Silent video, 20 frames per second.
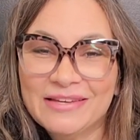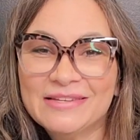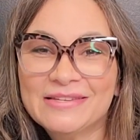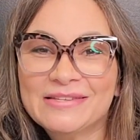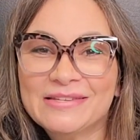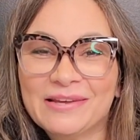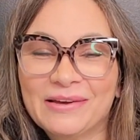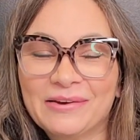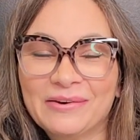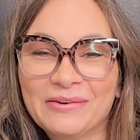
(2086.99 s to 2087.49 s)

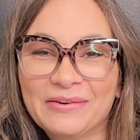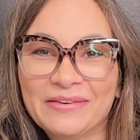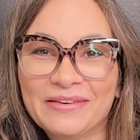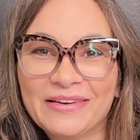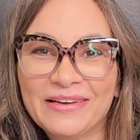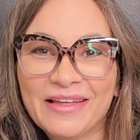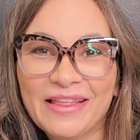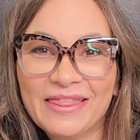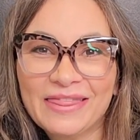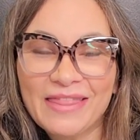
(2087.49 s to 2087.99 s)
So
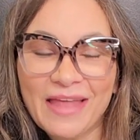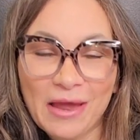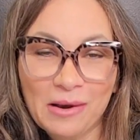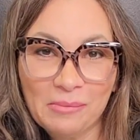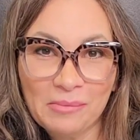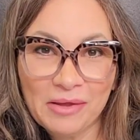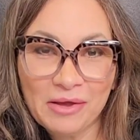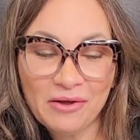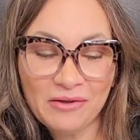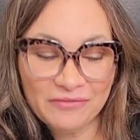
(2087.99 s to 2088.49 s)
that'll
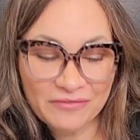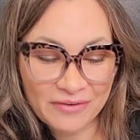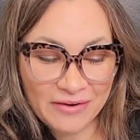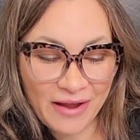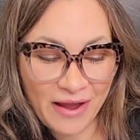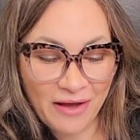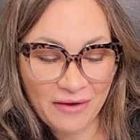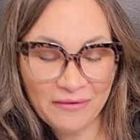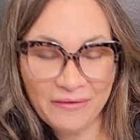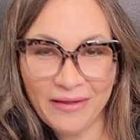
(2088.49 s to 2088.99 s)
be all for
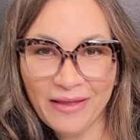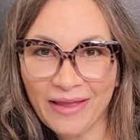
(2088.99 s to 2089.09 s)
now,